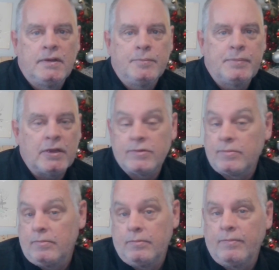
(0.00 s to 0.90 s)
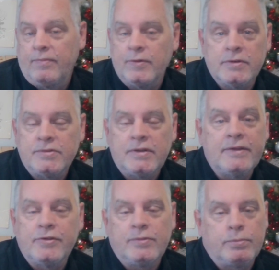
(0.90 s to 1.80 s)
because Florida State
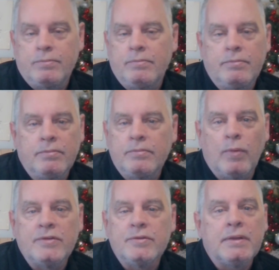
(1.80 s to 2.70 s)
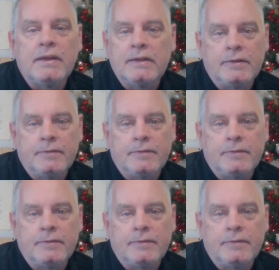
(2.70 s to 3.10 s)
just wasn't playing.